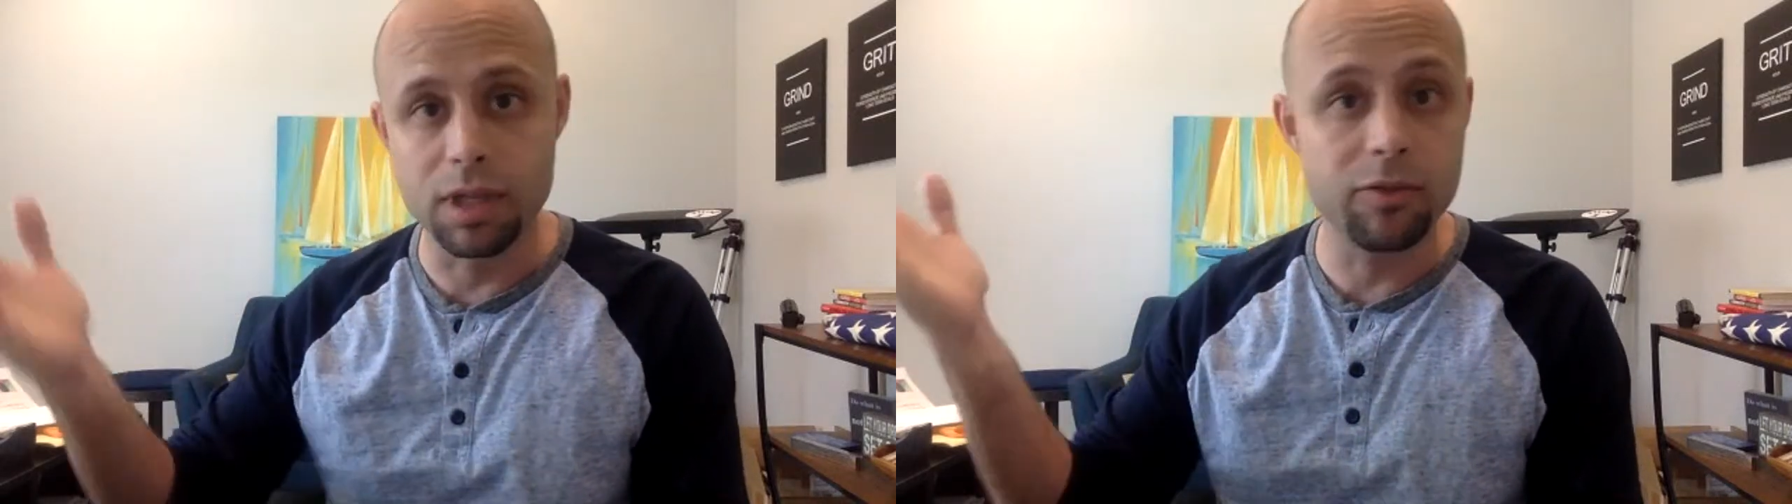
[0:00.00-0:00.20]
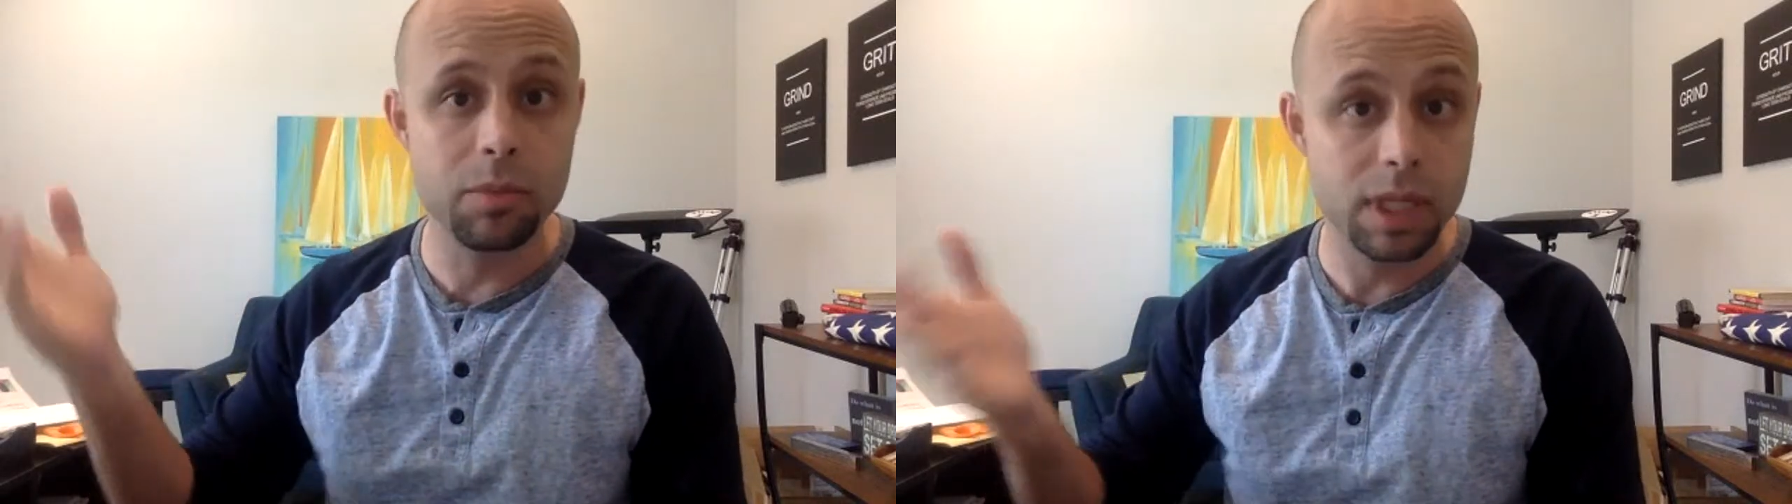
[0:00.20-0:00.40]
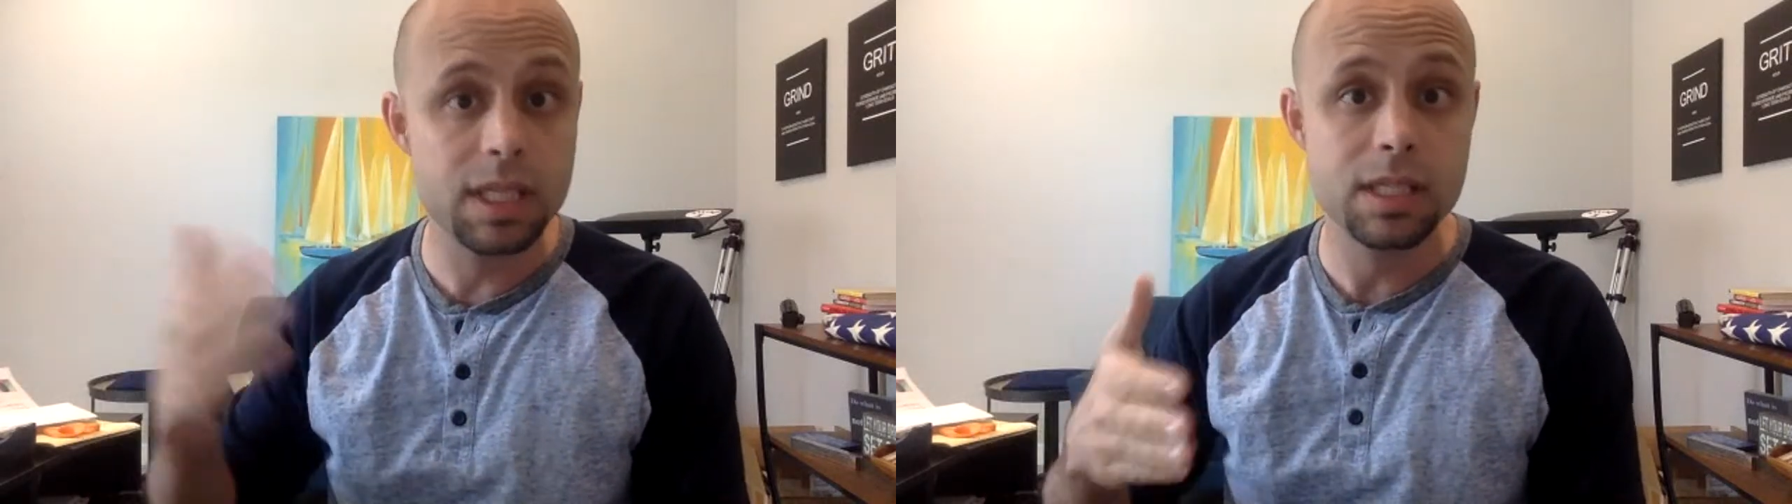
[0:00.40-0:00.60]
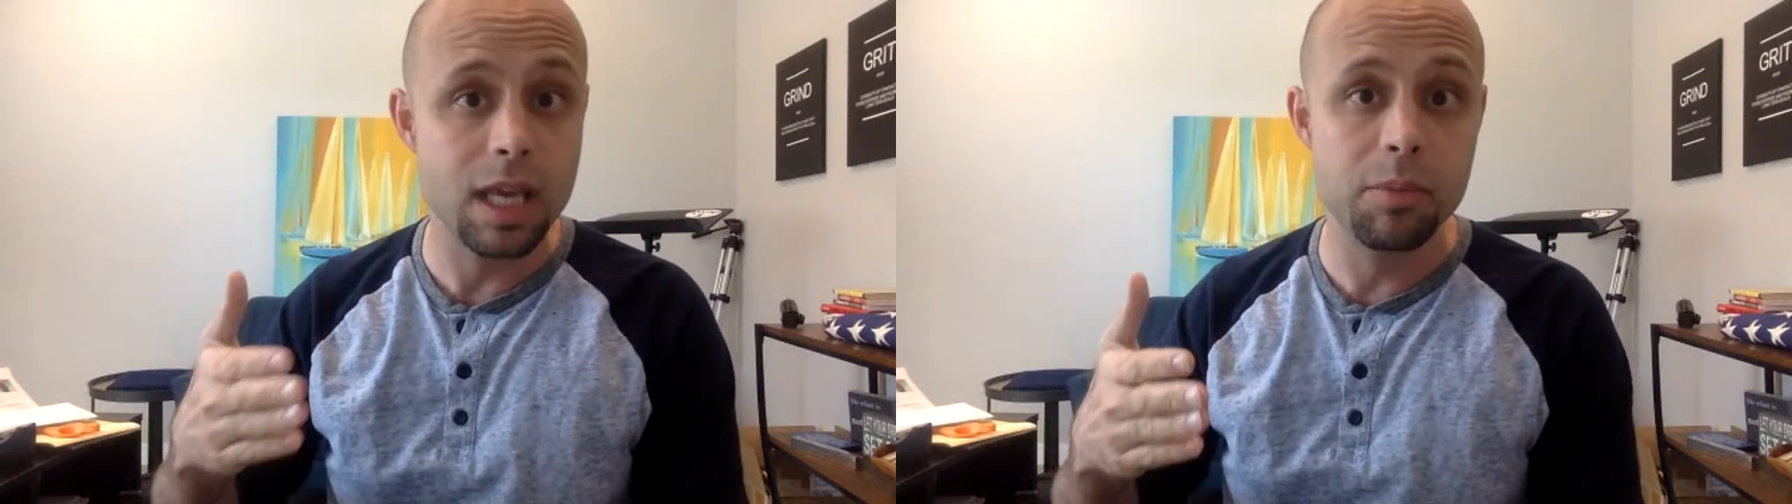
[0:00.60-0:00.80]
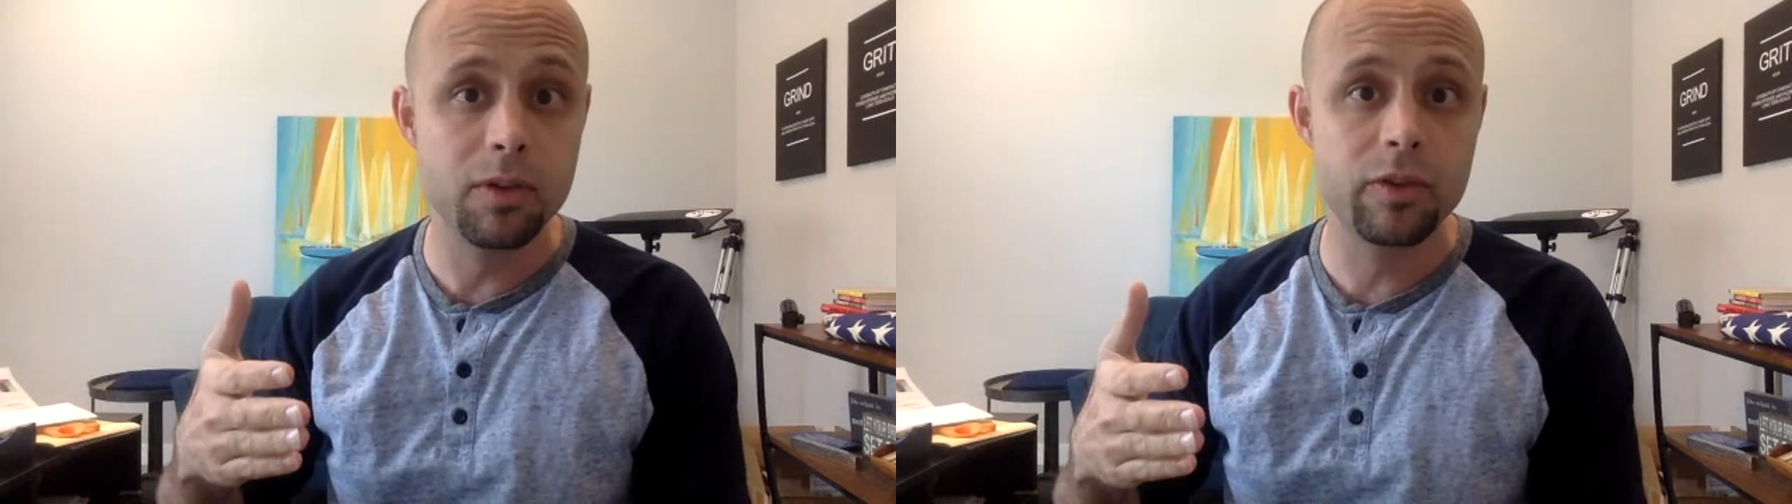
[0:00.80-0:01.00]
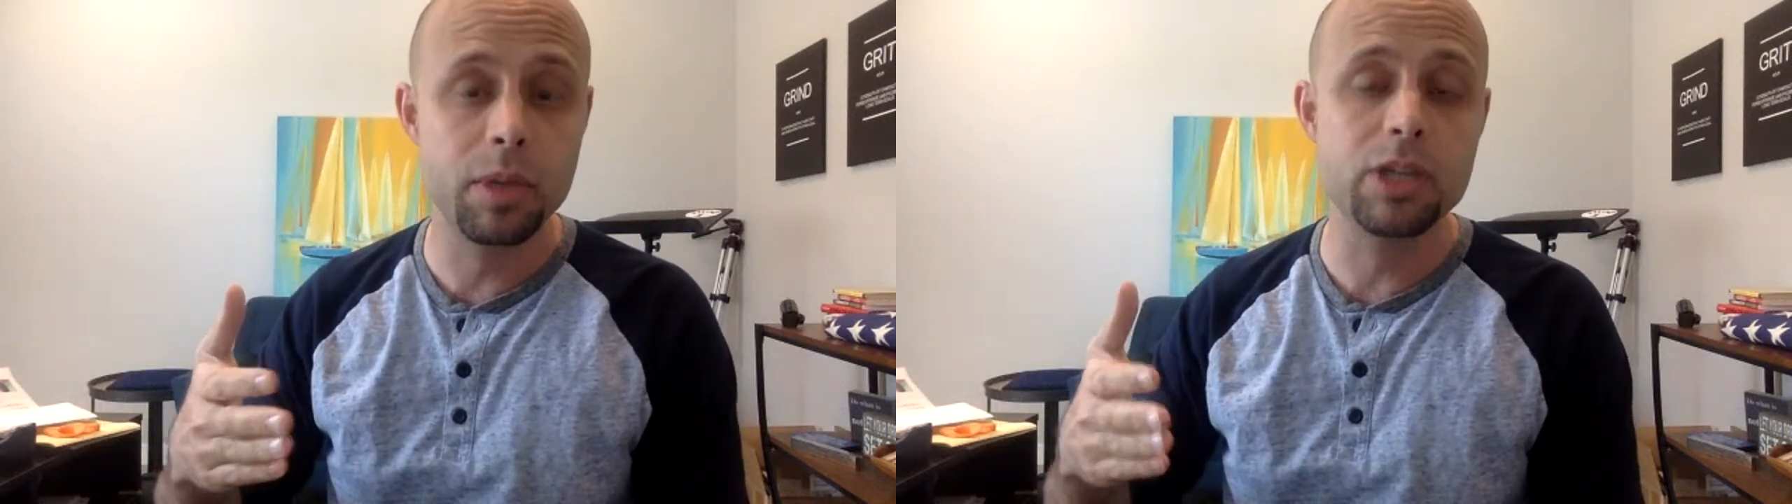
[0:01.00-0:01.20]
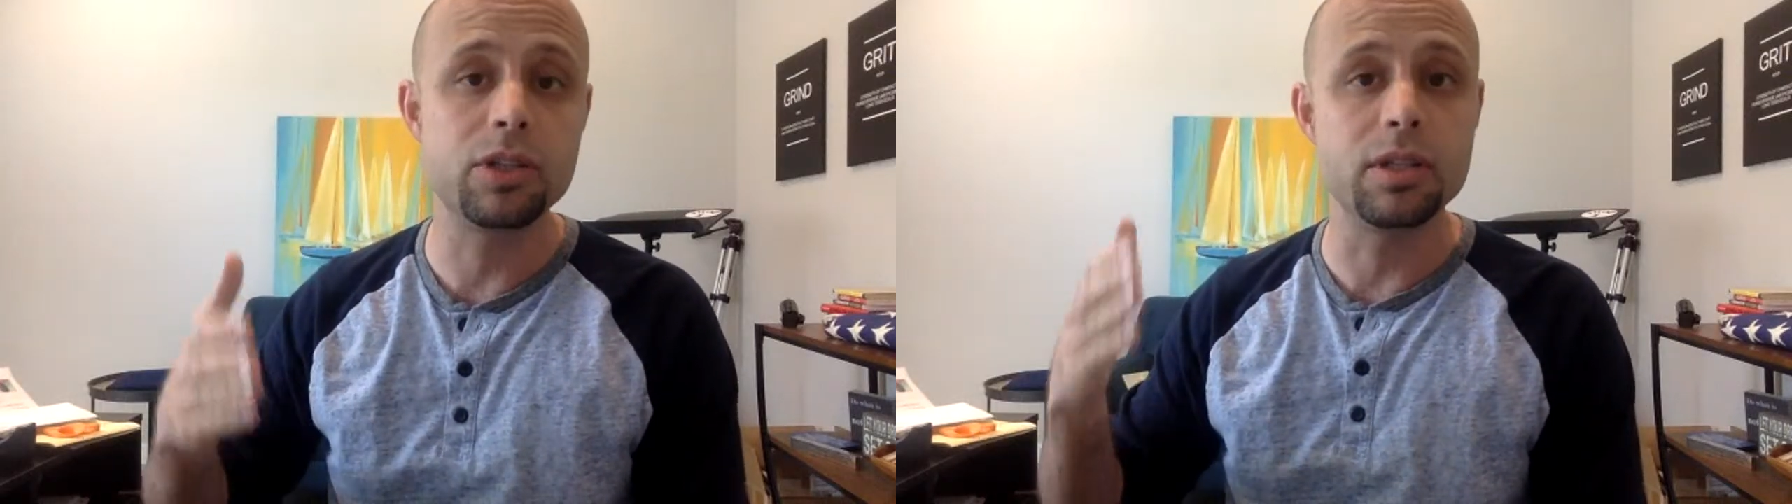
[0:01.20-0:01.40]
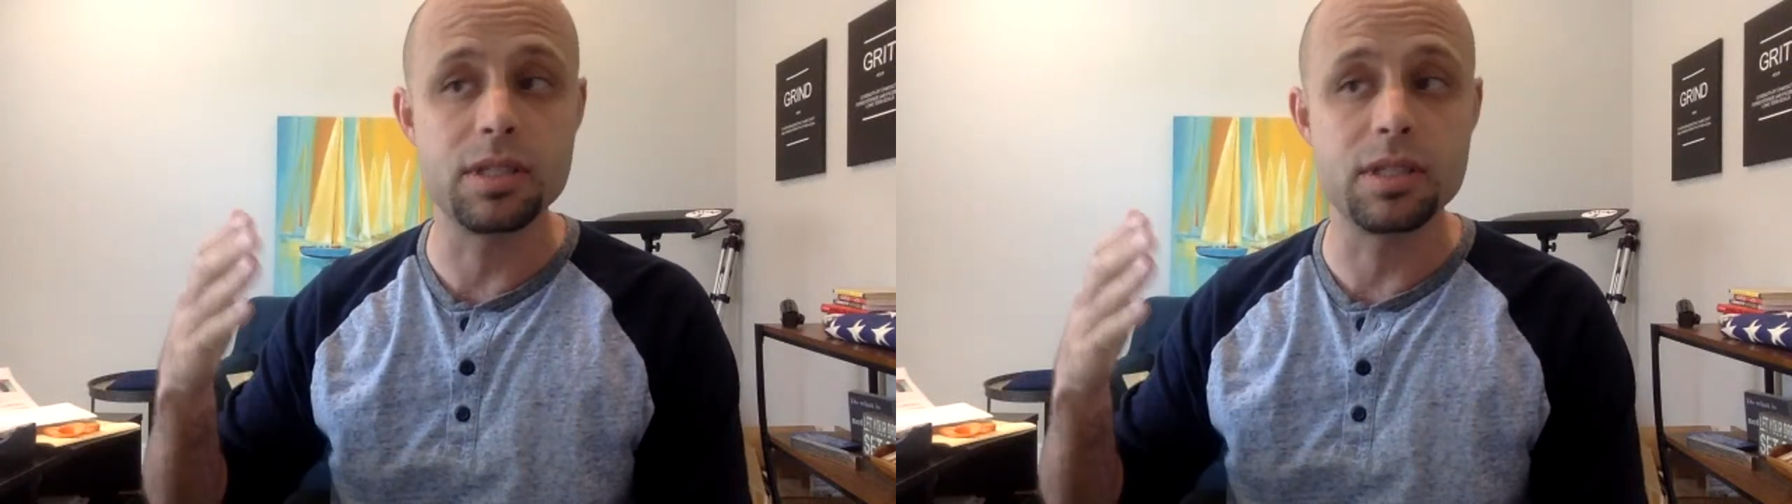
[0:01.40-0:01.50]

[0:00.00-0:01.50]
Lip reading: give them this same information.